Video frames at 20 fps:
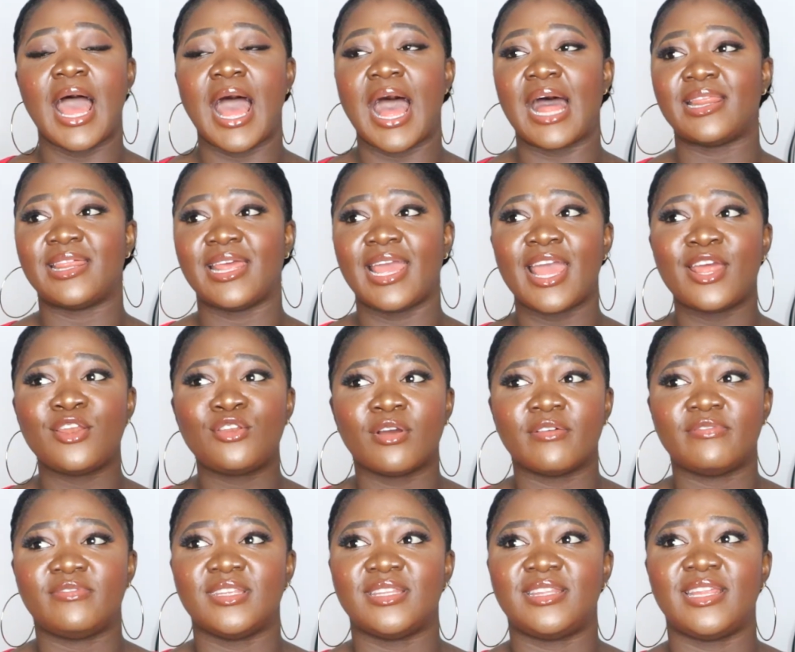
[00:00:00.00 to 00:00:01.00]
At the end
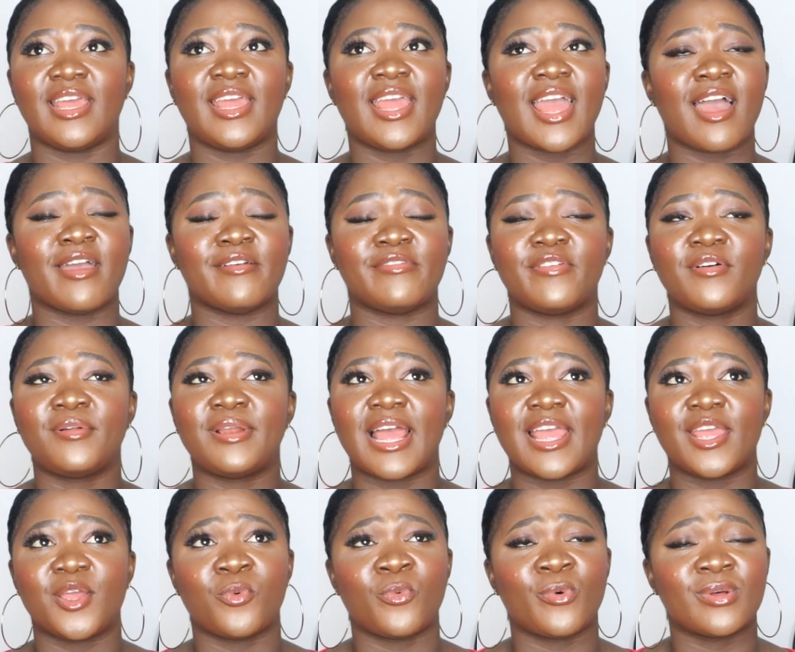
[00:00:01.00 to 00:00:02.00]
of the day, I felt
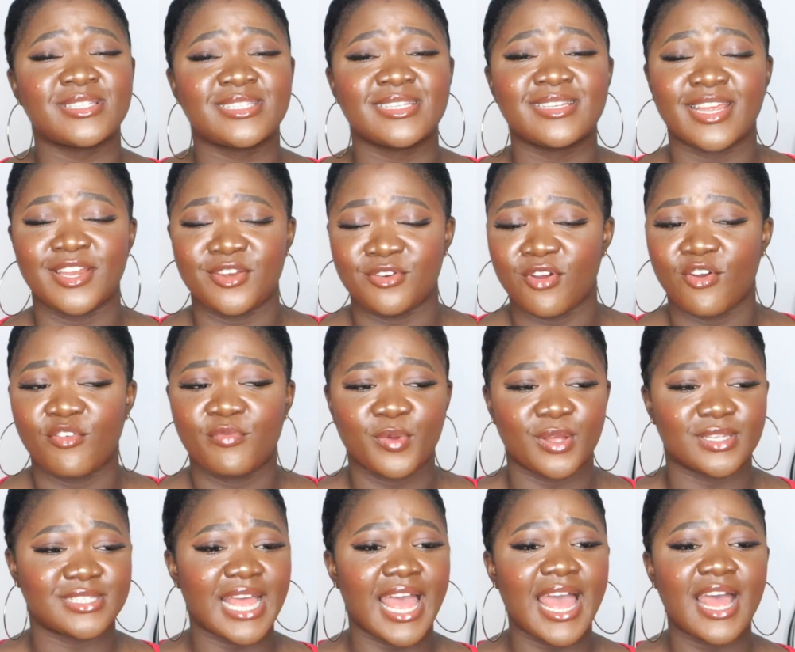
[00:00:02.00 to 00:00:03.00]
like it wasn't enough
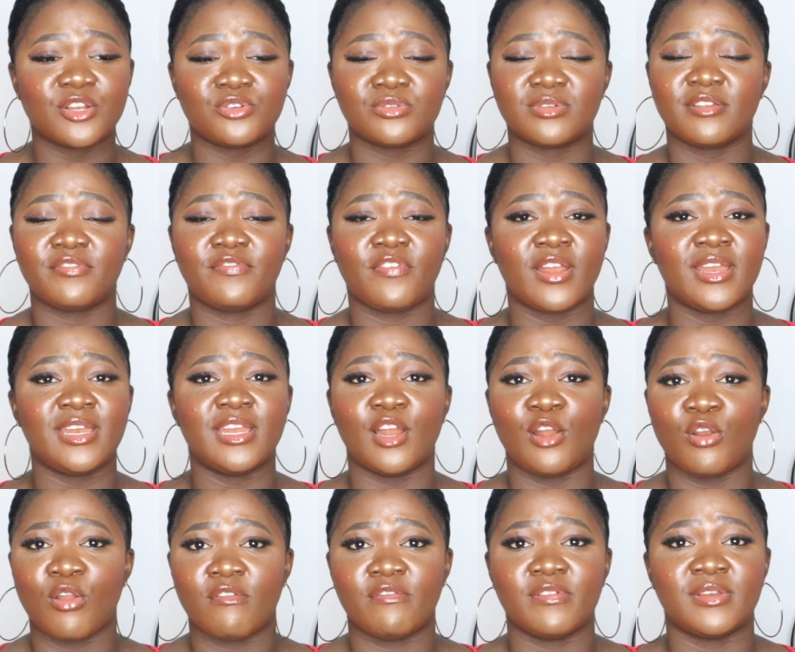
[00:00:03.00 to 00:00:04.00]
because I had really fallen
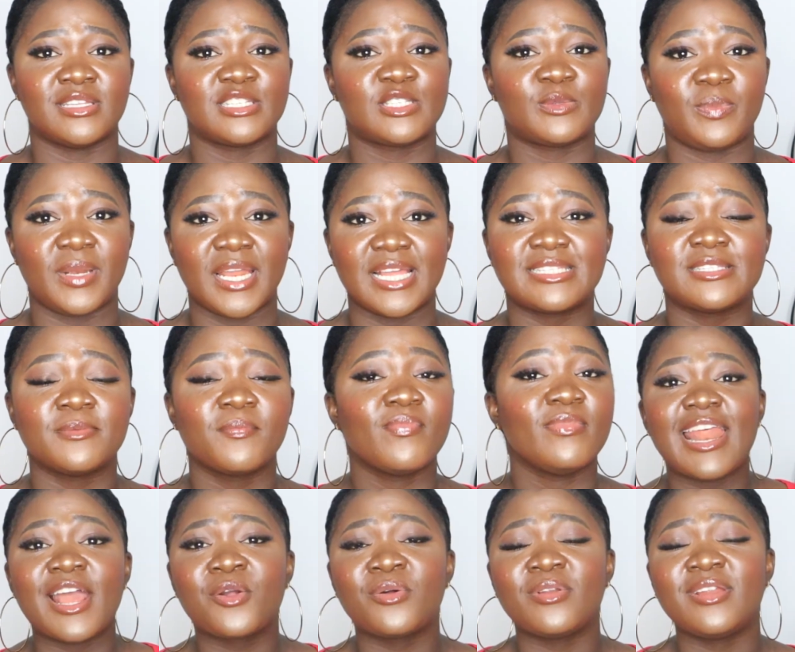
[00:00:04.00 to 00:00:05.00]
in love with this place
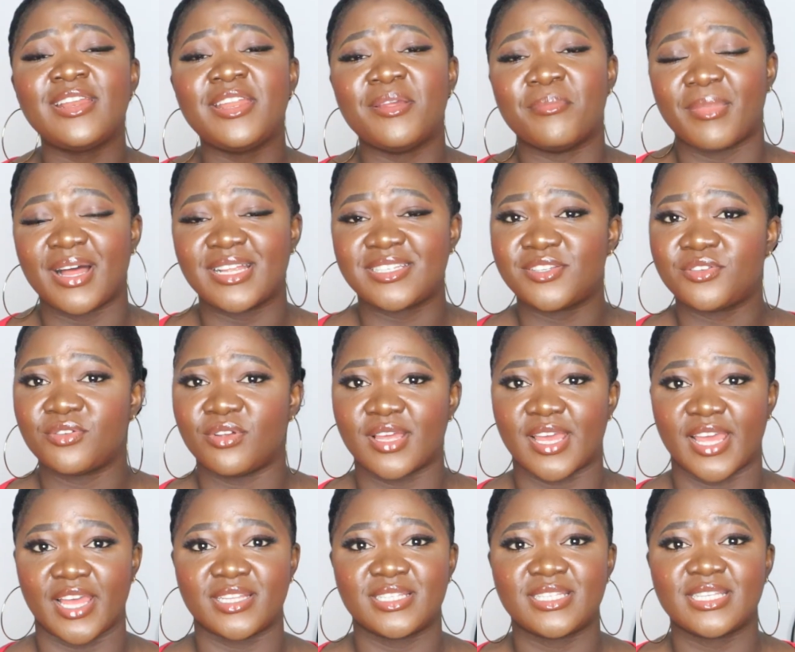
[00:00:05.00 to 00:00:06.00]
and I couldn't imagine not
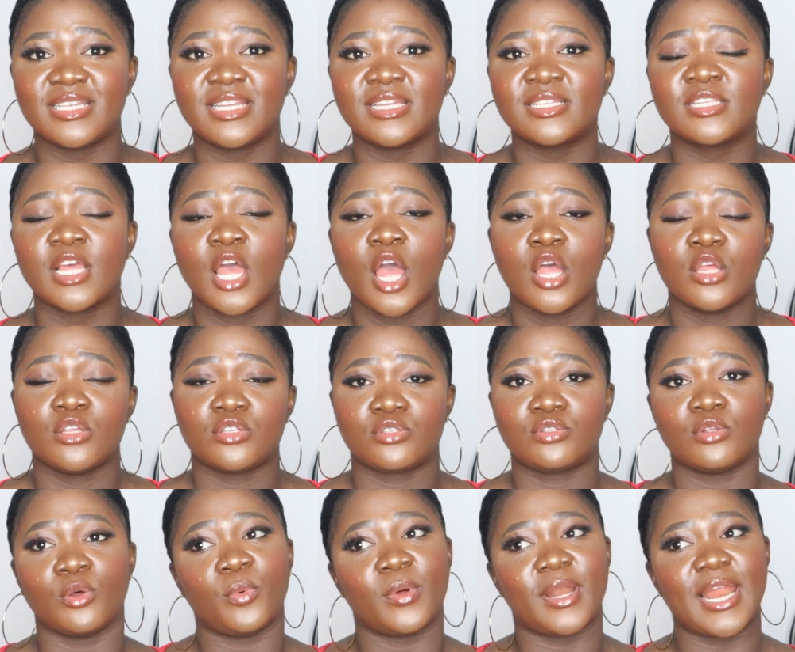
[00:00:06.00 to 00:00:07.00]
getting it.
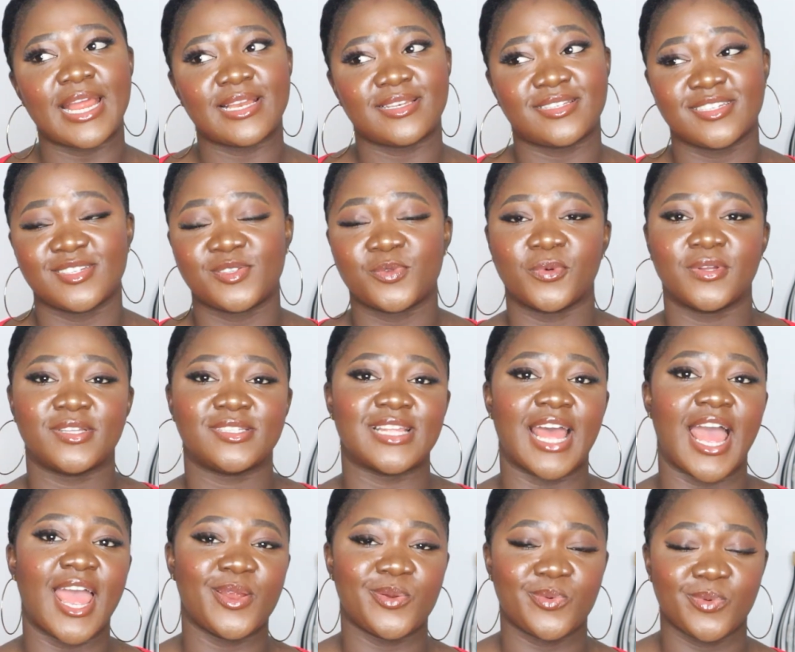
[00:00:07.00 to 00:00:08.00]
So what I did was
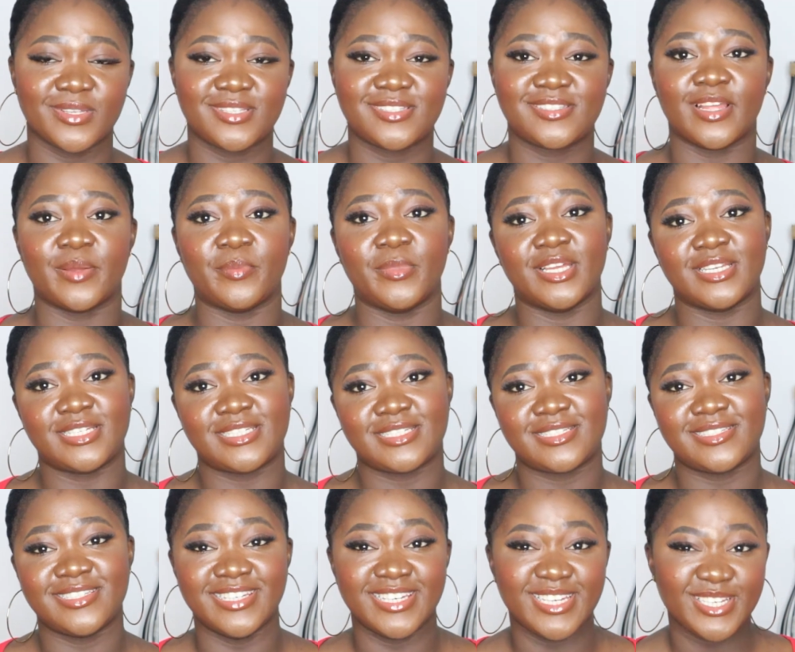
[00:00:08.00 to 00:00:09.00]
I wrote them a
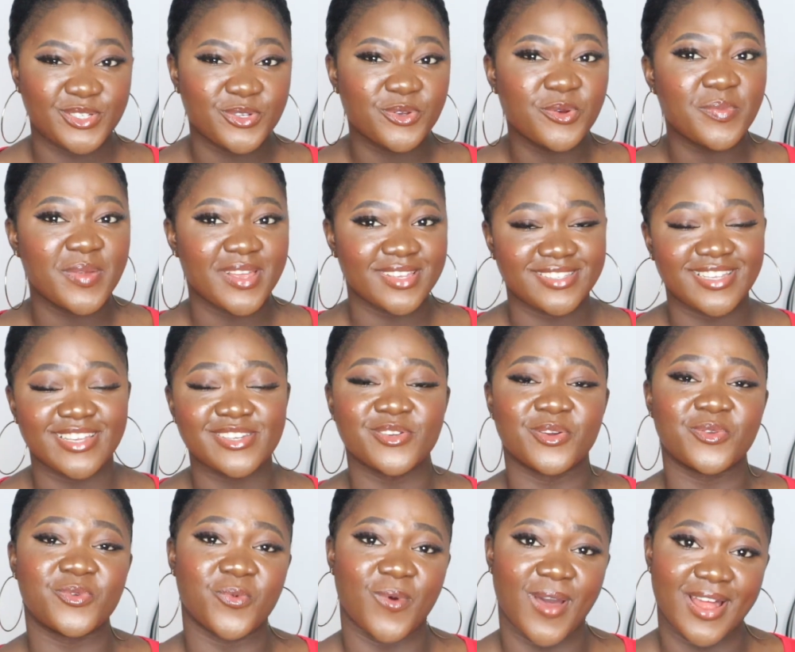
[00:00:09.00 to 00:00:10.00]
little message
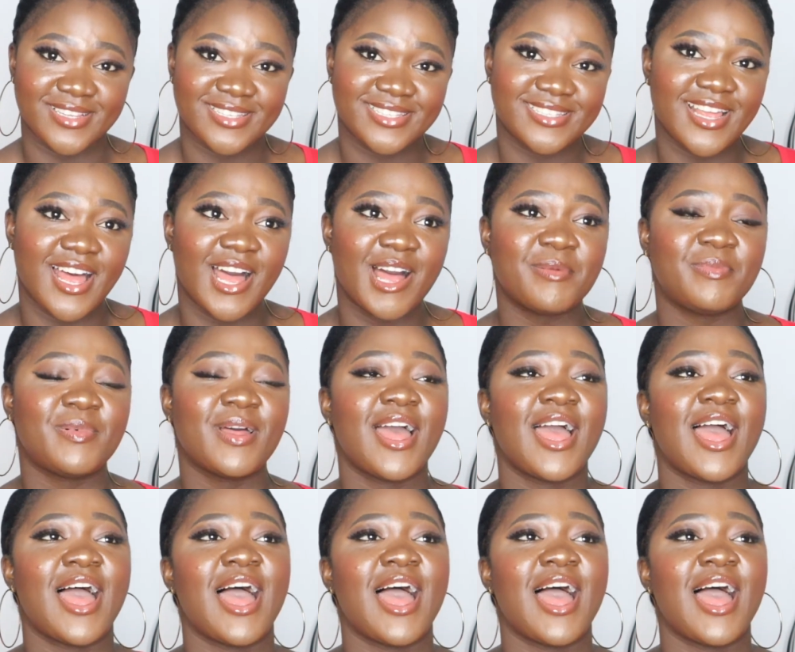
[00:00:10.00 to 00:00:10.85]
on WhatsApp,